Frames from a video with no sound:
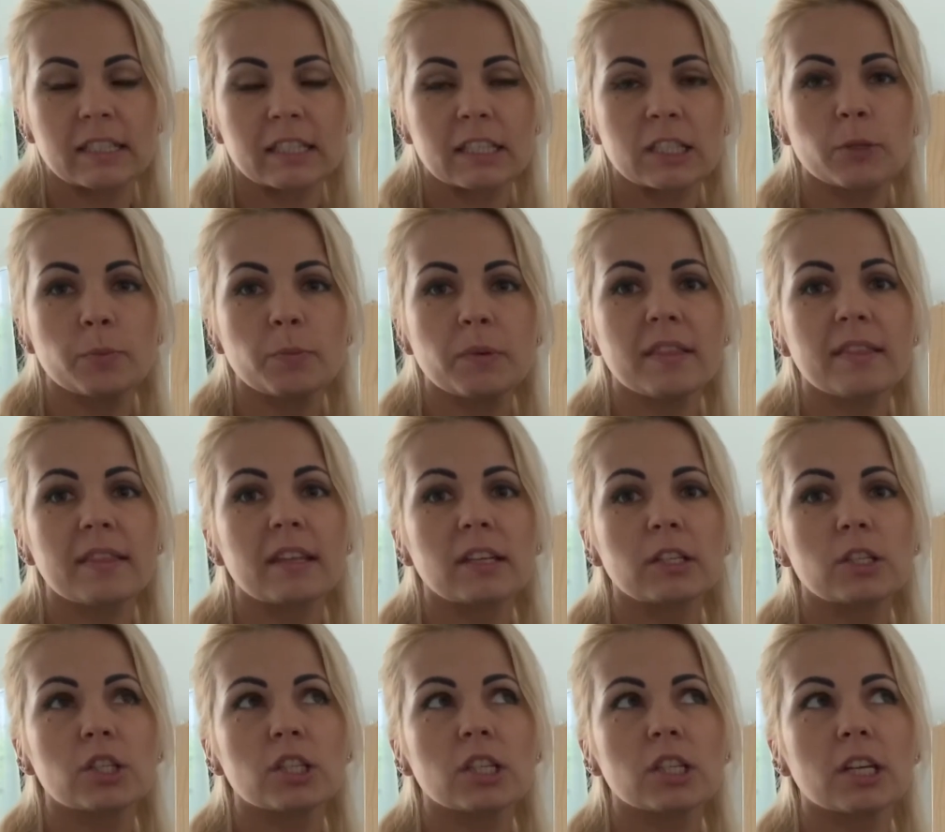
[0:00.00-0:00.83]
It means
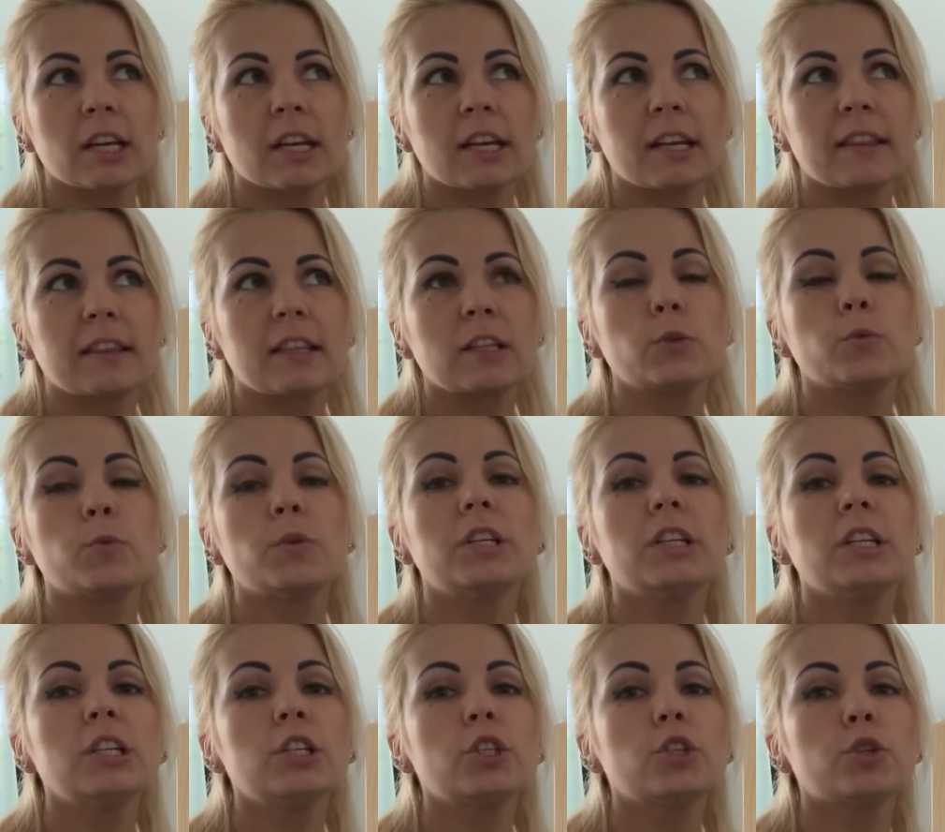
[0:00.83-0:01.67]
that we
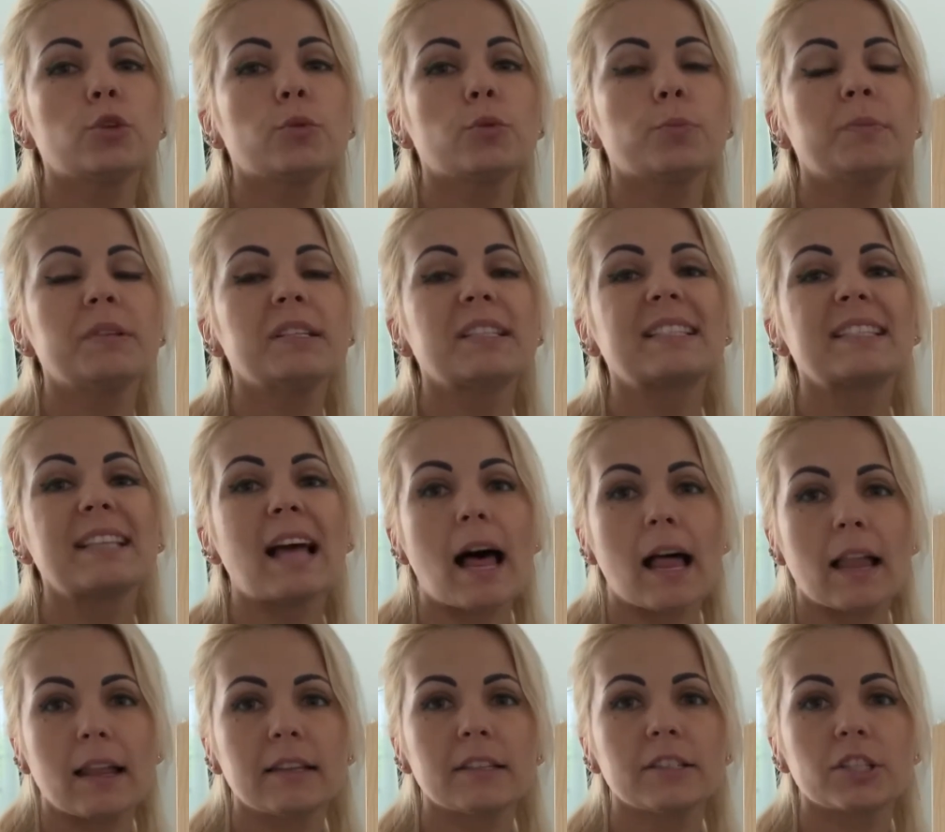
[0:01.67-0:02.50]
need to be
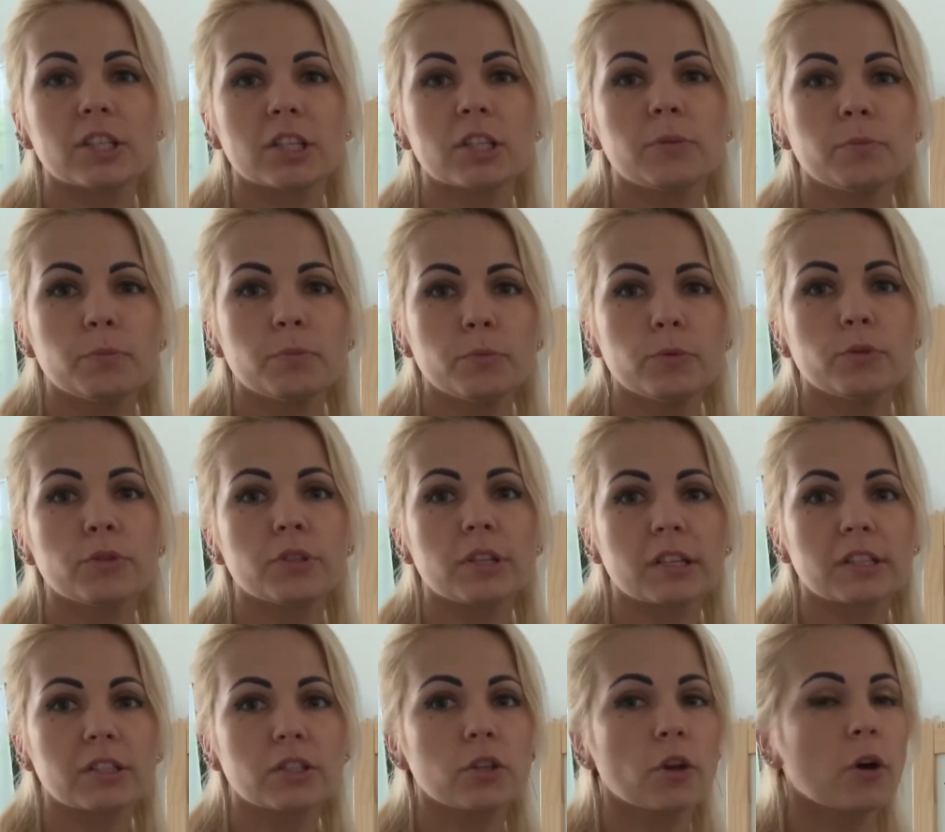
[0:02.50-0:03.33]
silent in
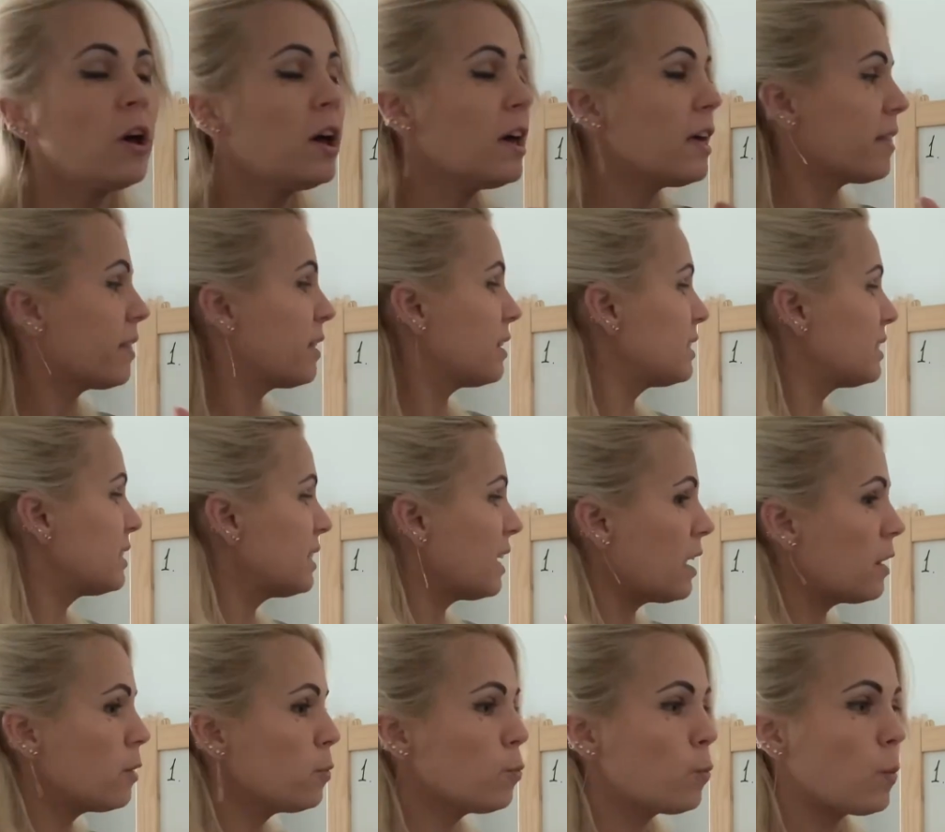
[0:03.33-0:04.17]
music. So the
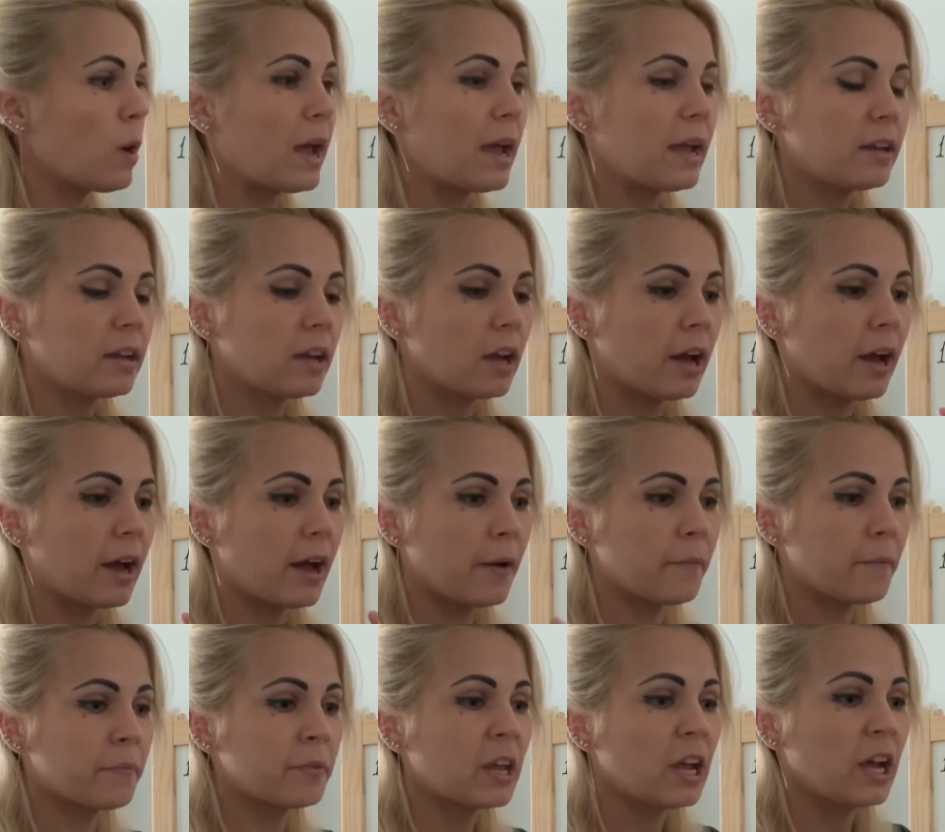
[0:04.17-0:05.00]
same way
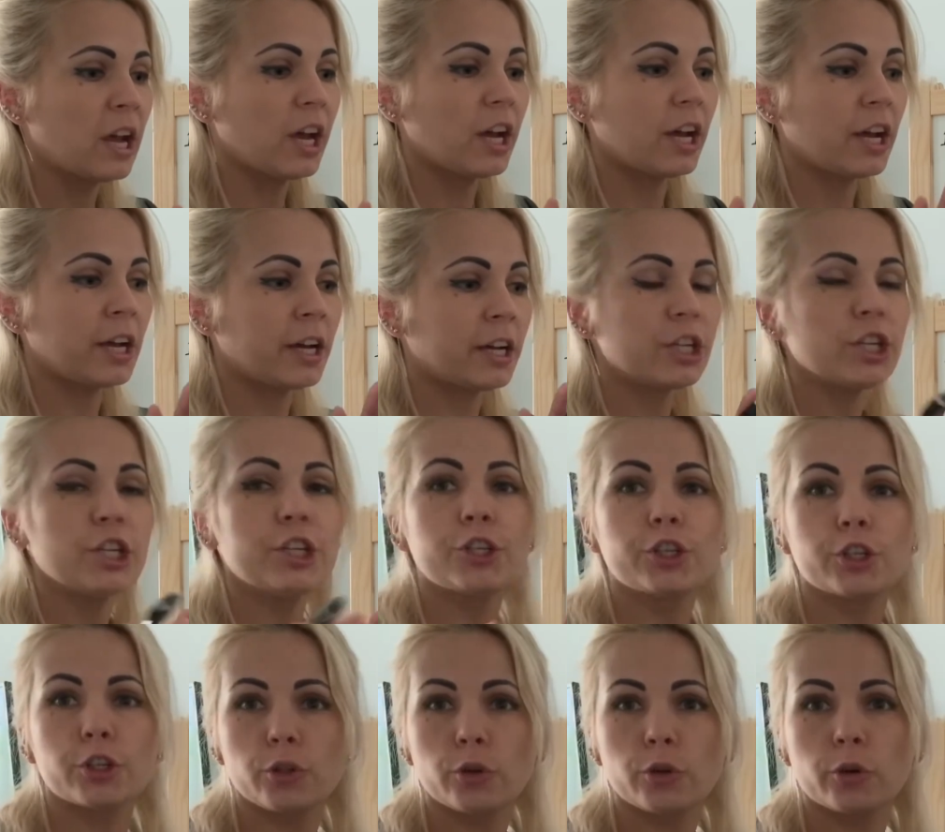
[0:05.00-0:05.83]

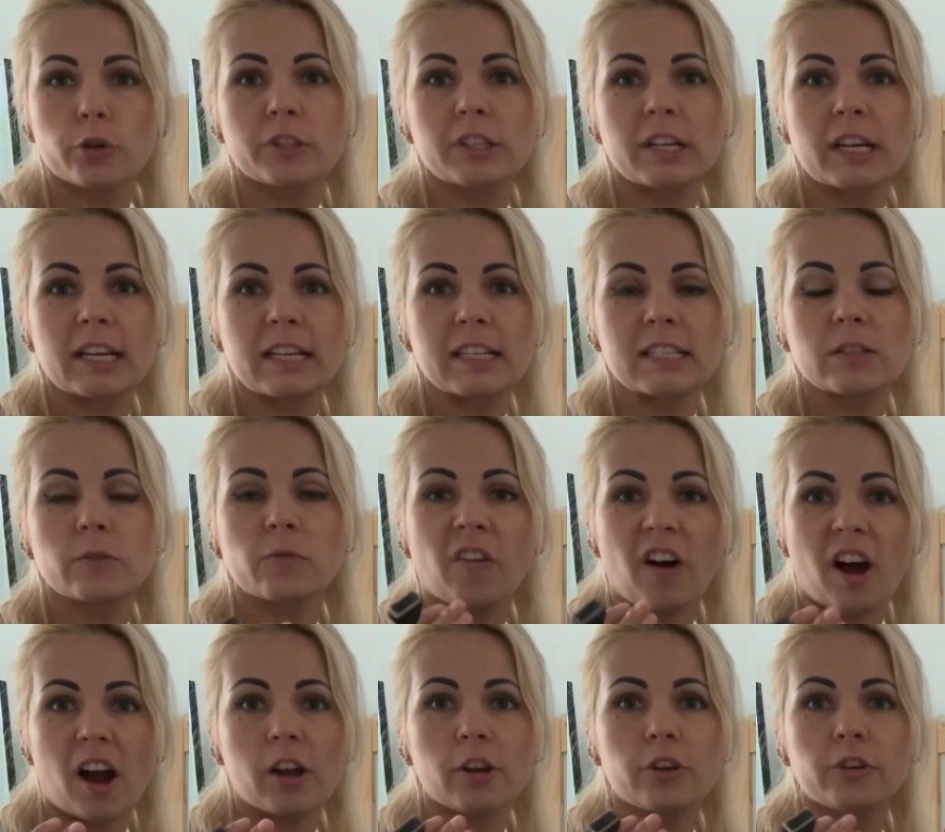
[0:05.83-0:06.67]
each note has
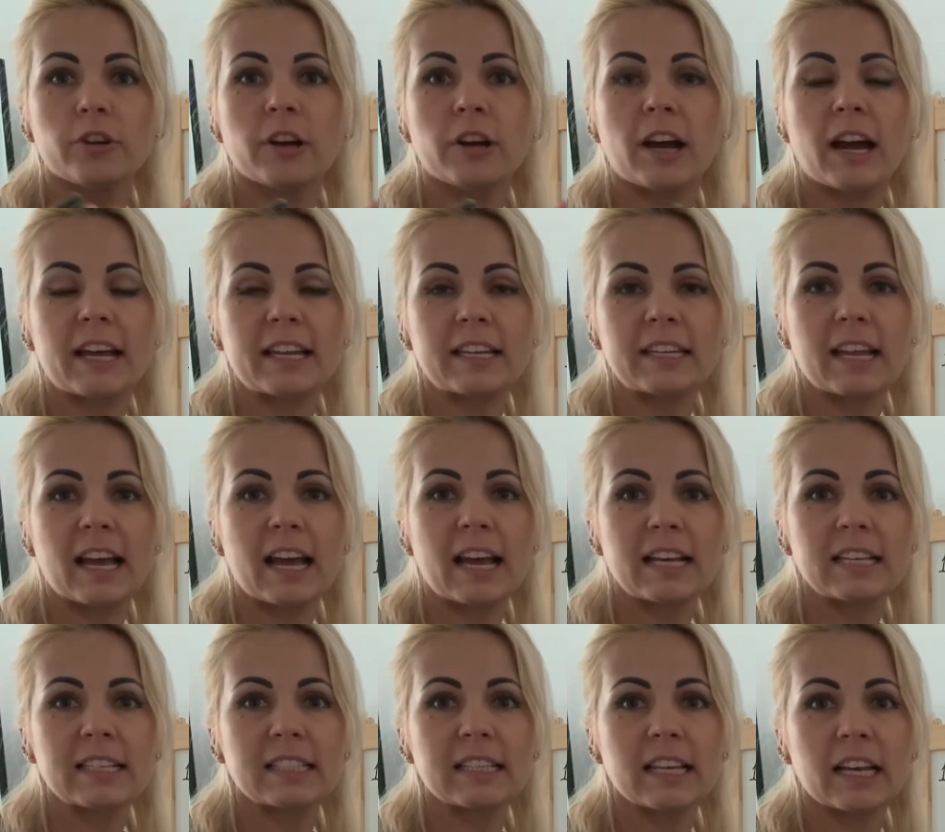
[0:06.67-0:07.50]
value and
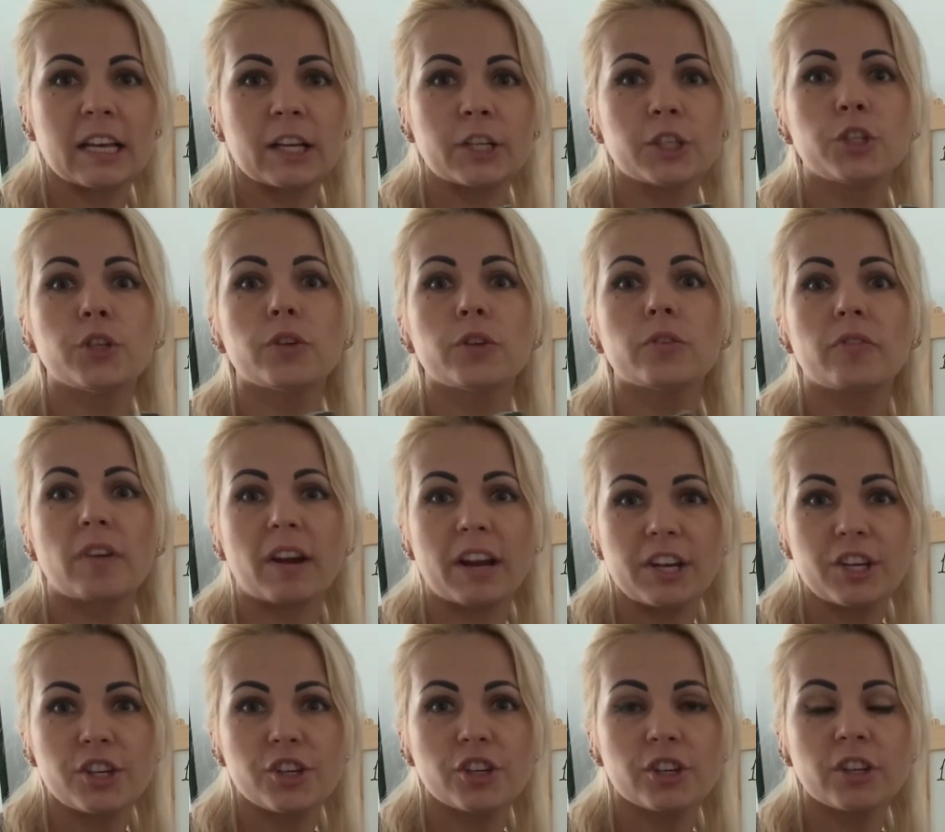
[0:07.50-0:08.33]
has a
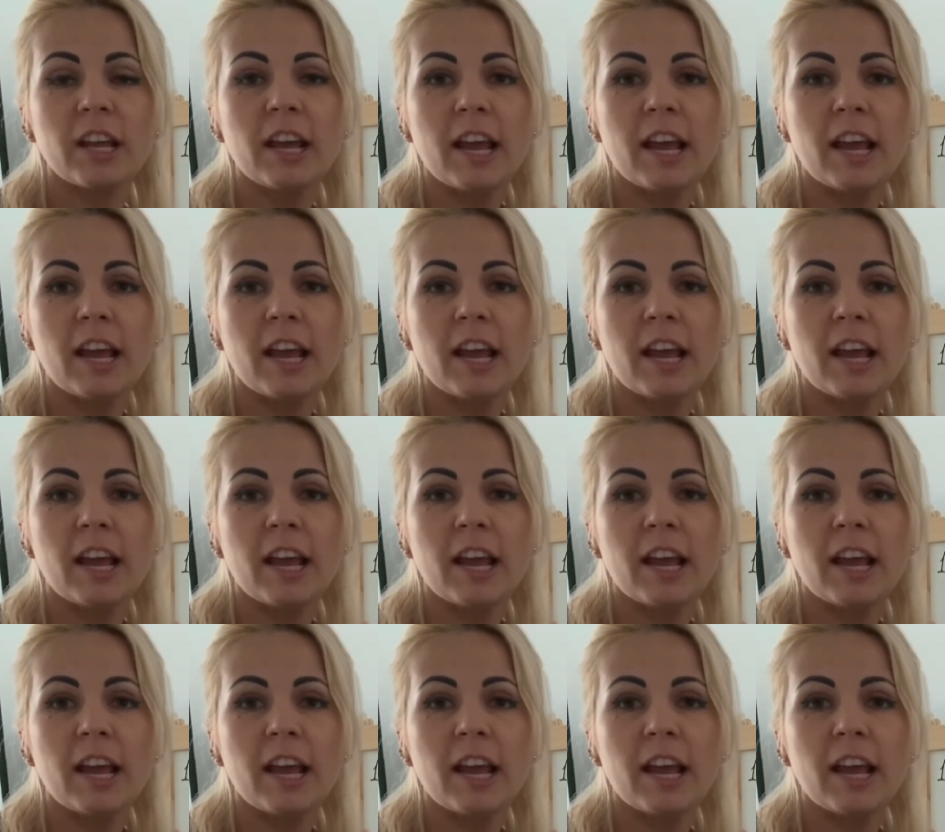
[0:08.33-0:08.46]
duration,